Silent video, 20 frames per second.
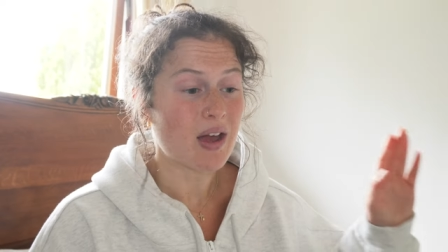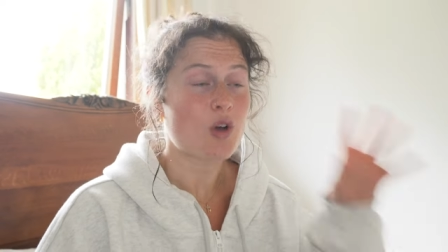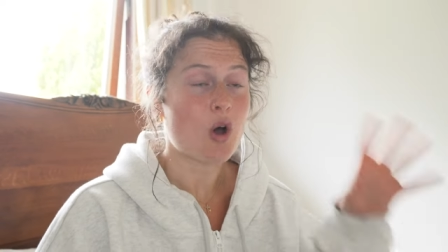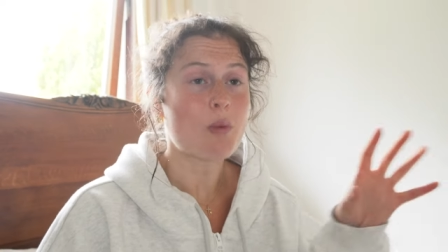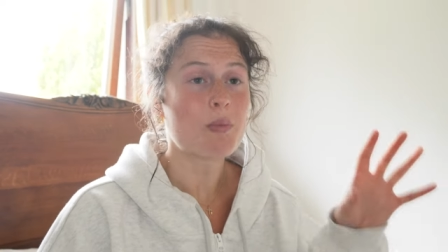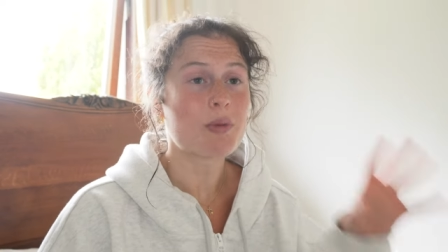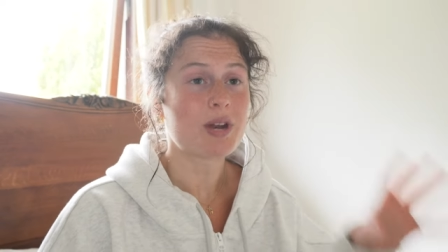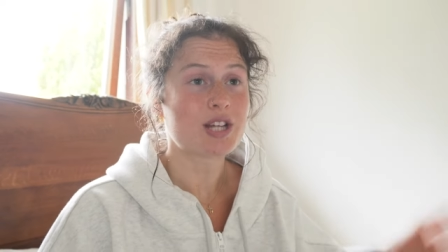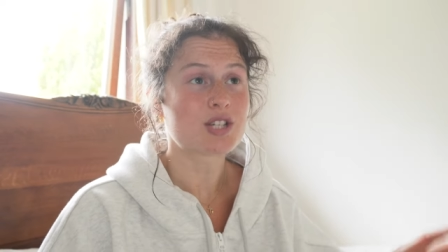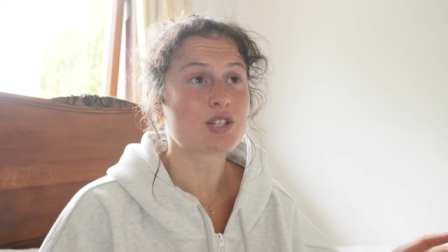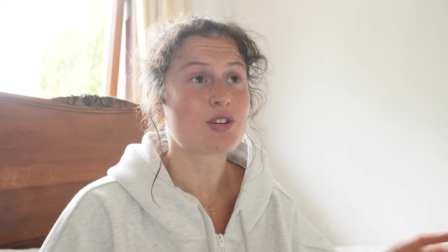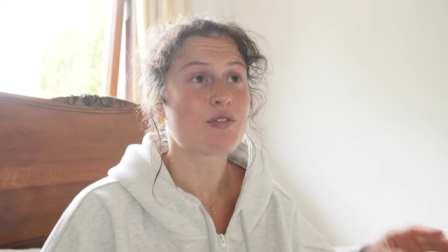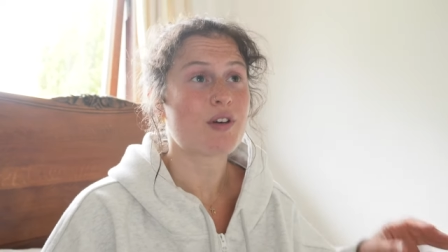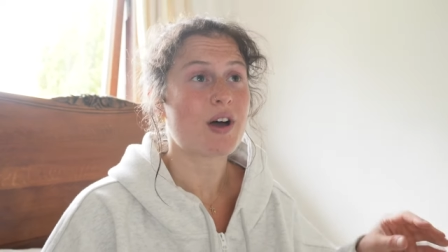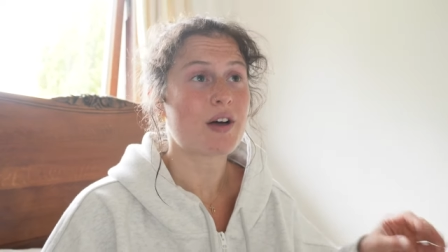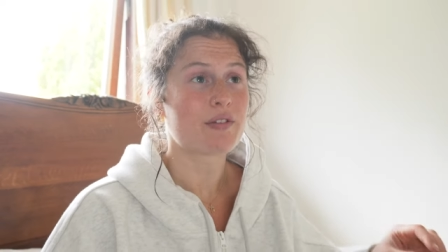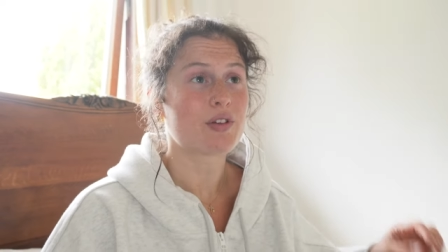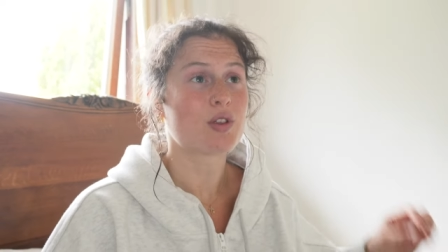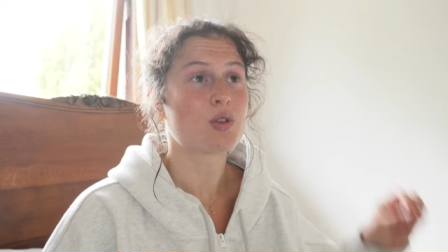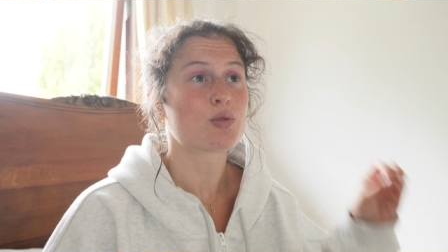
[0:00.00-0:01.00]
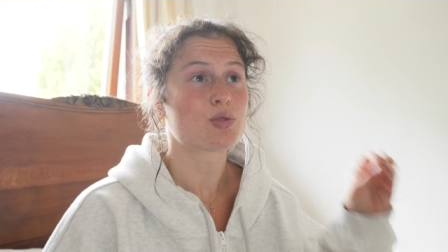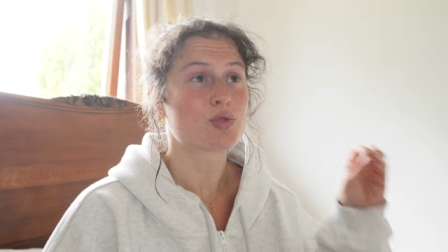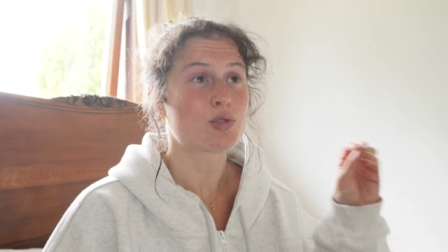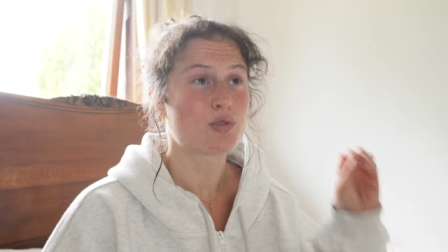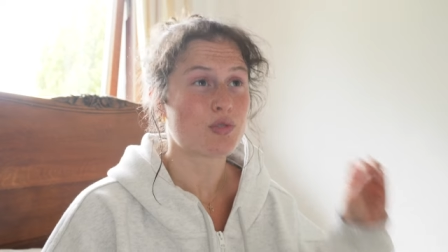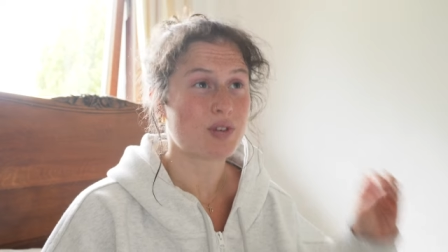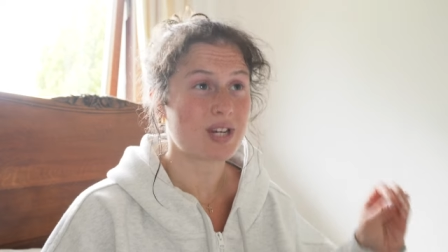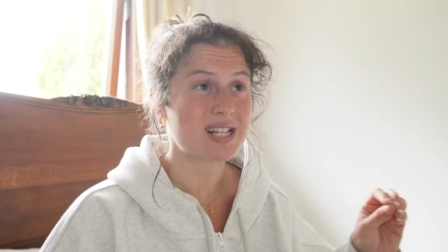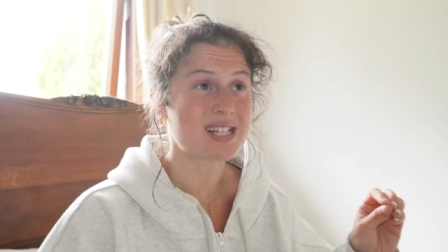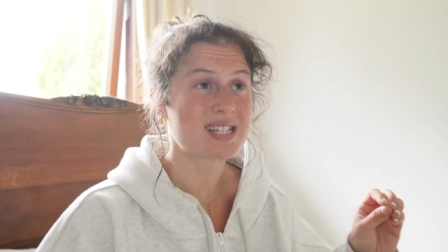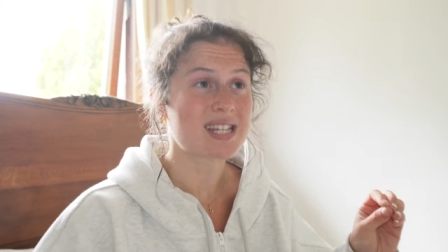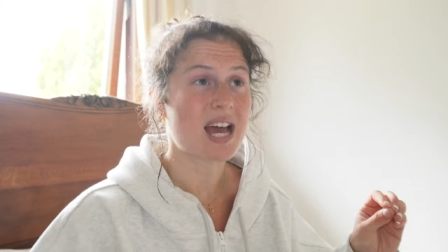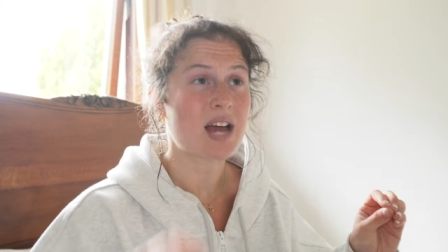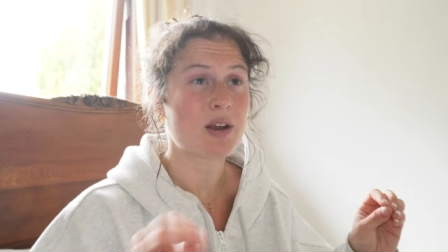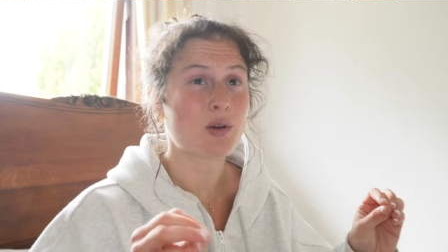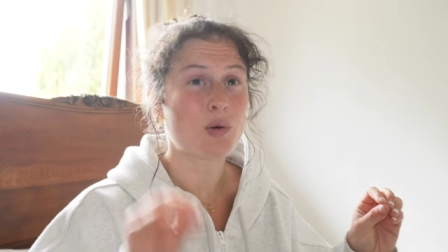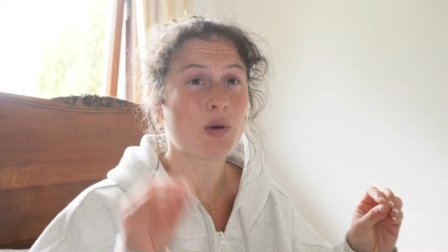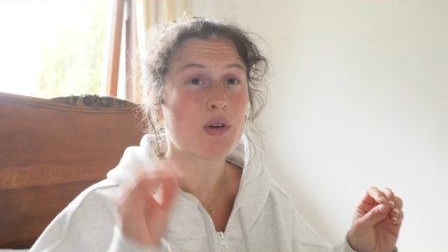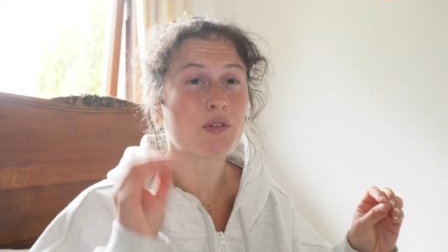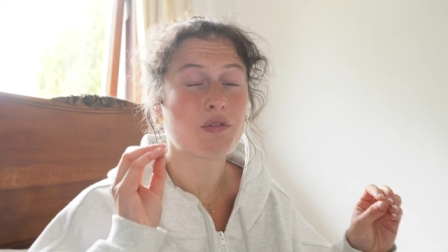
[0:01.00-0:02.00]
Combination of having those greens
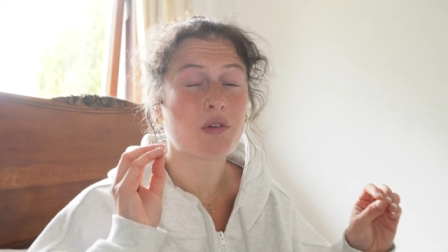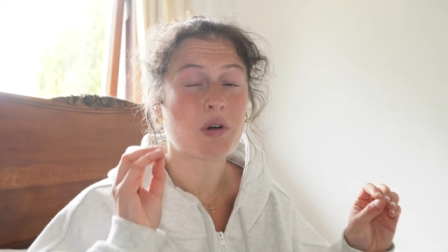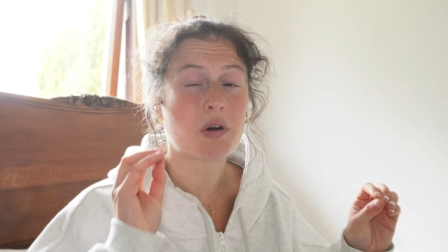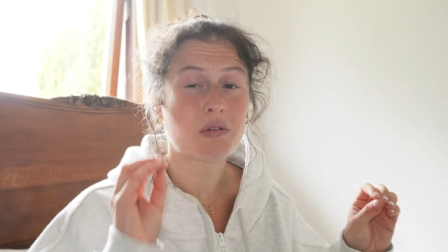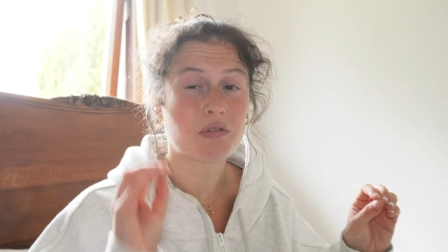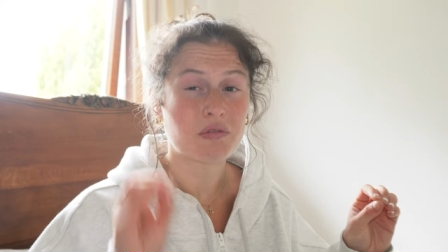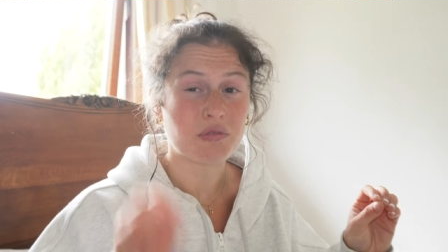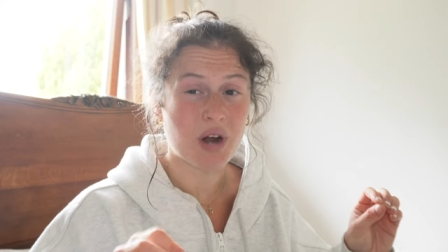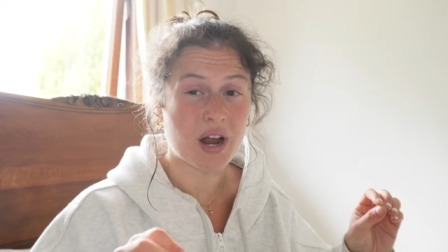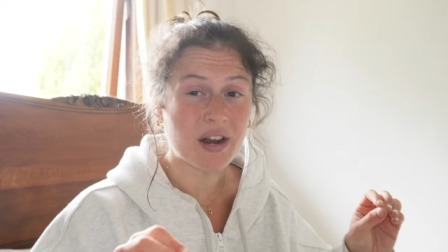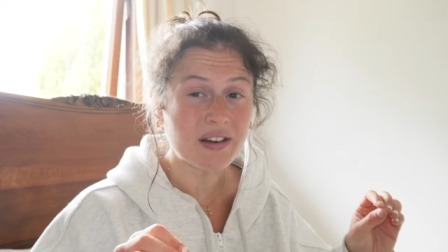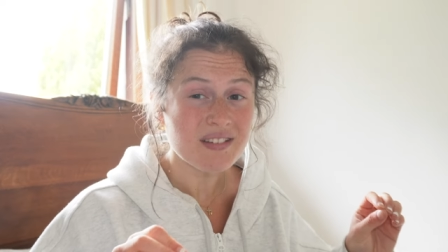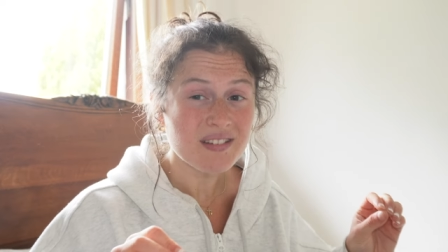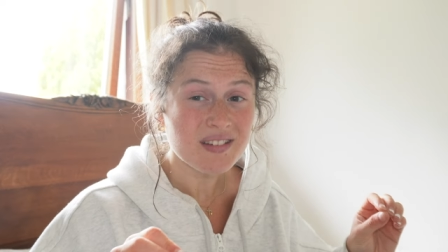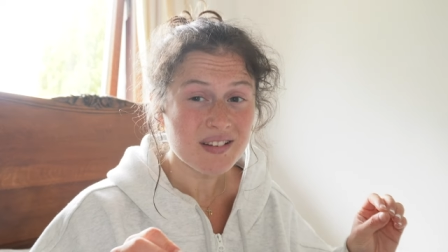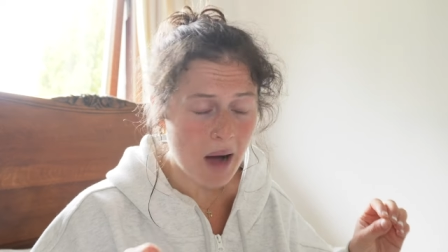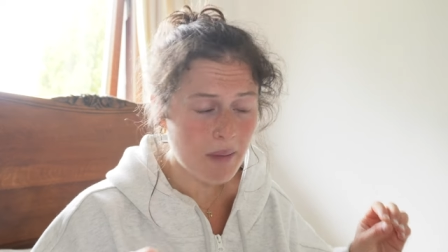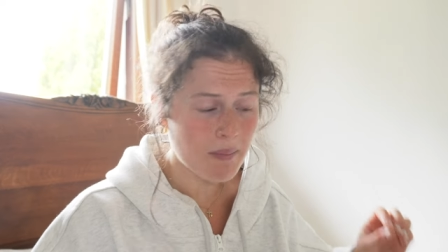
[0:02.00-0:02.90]
and going for a run,